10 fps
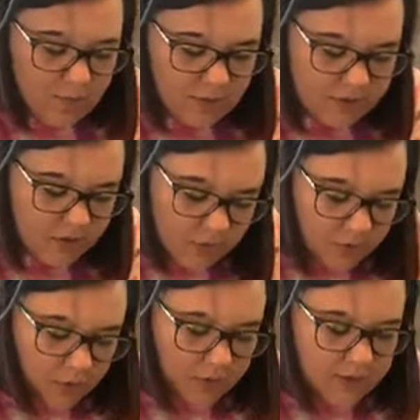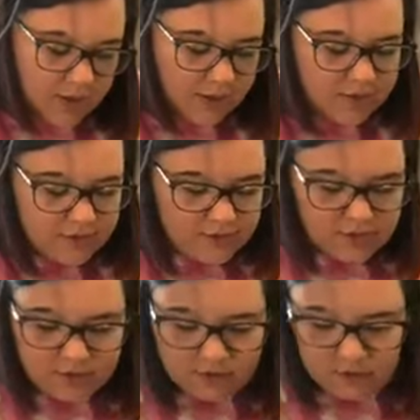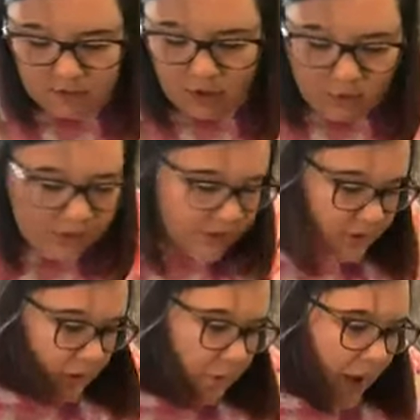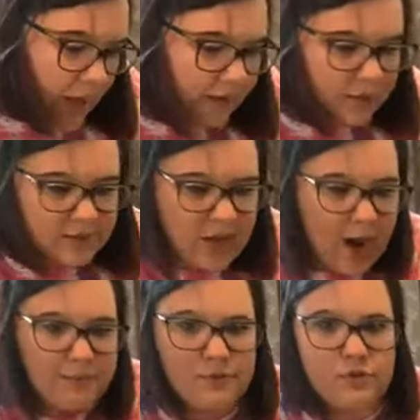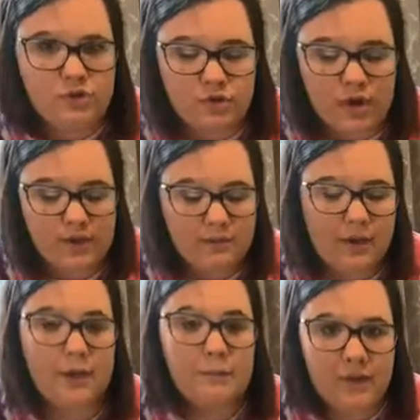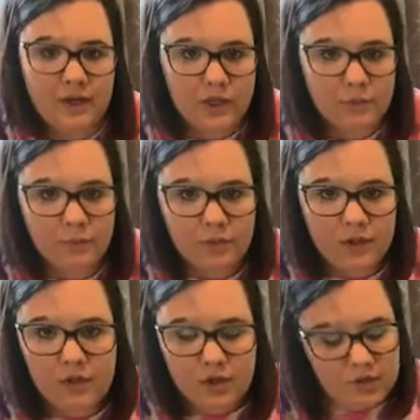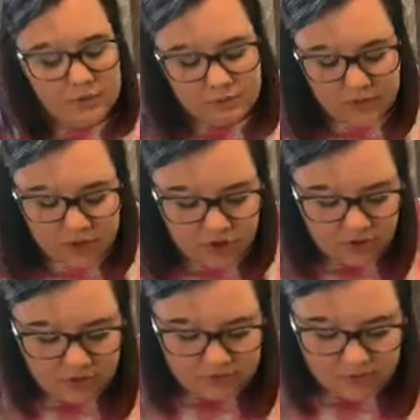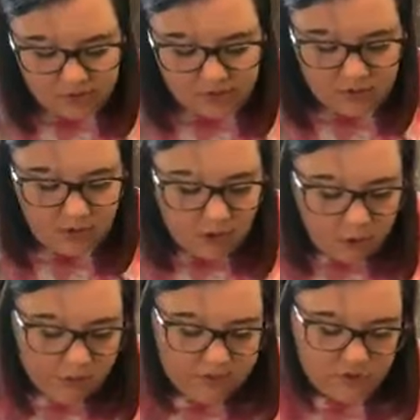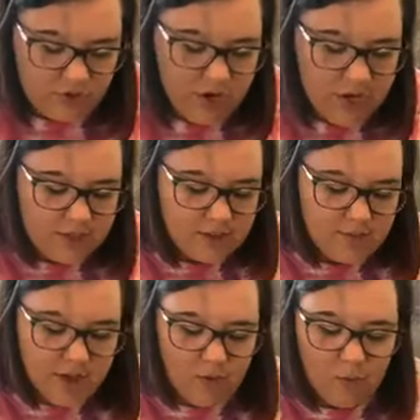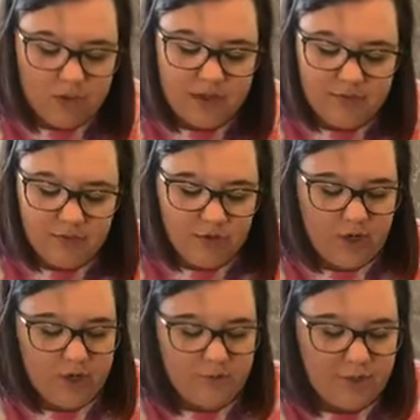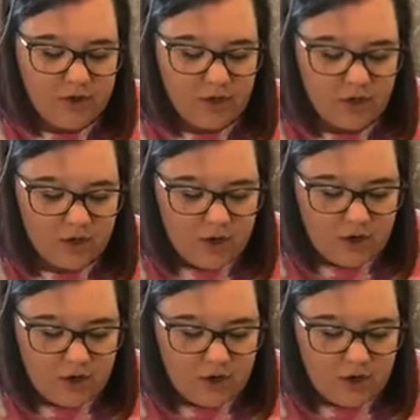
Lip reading: But the number one thing is to always go back and adapt to try and make it better. Engineers are always trying to make what they've created better.